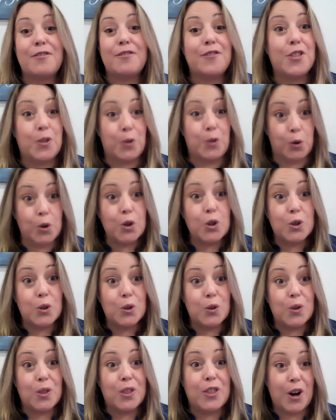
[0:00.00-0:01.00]

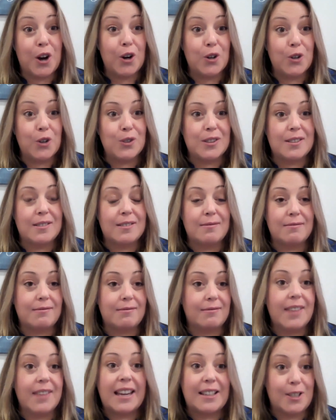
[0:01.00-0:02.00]
through those
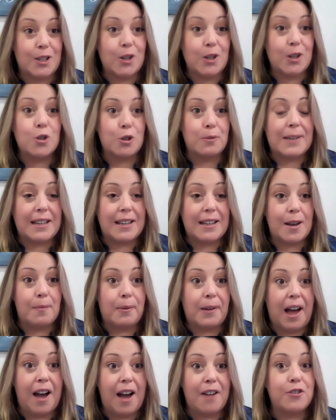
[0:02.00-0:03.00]
like social media
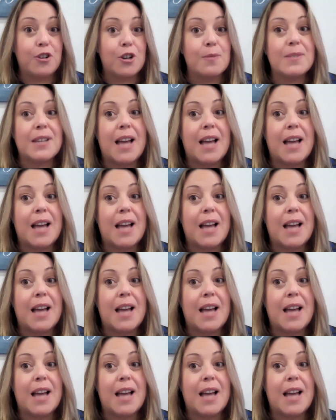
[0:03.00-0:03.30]
platforms.